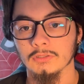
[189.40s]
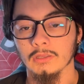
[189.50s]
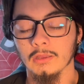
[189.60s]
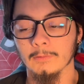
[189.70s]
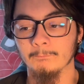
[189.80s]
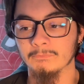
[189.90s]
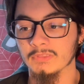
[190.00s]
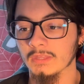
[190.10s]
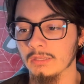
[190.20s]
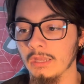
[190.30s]

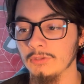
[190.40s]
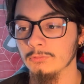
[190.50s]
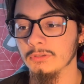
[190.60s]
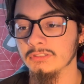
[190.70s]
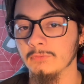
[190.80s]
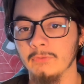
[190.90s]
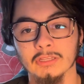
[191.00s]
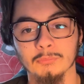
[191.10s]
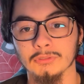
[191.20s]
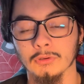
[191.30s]
how you want to
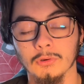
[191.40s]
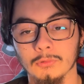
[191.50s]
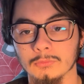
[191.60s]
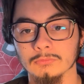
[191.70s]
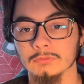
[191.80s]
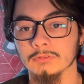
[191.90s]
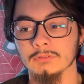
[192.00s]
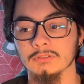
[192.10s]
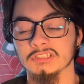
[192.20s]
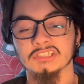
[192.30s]
develop your own
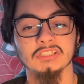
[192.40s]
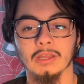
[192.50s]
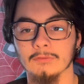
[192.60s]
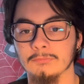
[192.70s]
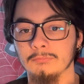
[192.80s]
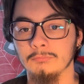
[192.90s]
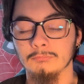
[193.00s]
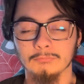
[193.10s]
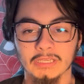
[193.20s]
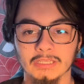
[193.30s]
stuff,
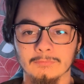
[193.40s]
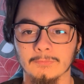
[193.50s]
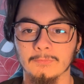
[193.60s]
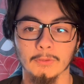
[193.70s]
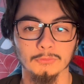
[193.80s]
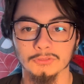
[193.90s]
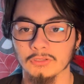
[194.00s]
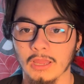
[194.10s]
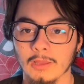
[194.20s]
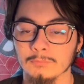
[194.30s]
making
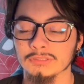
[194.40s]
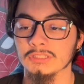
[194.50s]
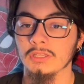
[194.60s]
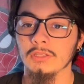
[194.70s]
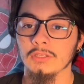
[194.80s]
Photoshops,